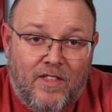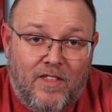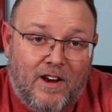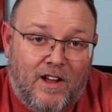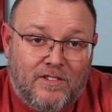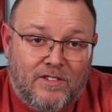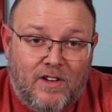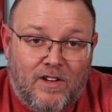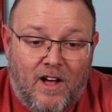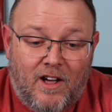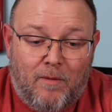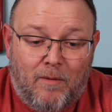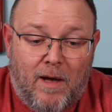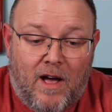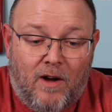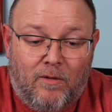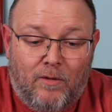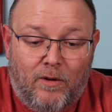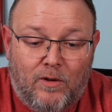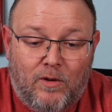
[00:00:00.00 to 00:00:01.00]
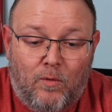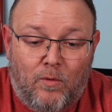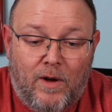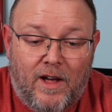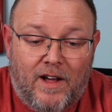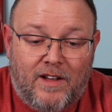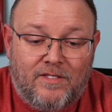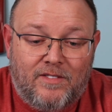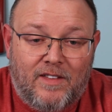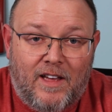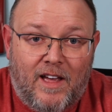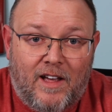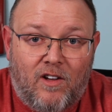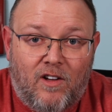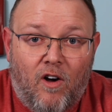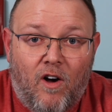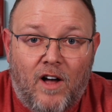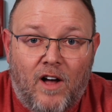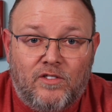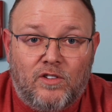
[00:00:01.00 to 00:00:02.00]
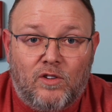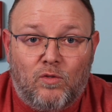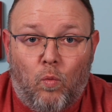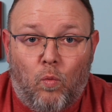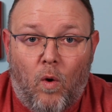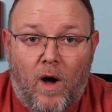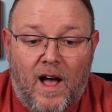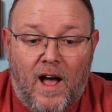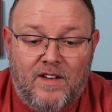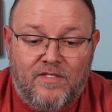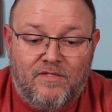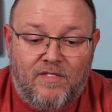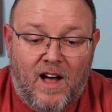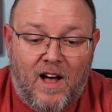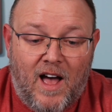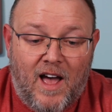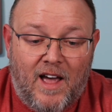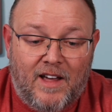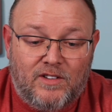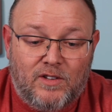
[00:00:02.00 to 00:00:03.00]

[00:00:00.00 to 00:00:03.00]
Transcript: that I'll talk about real quick that causes Wi-Fi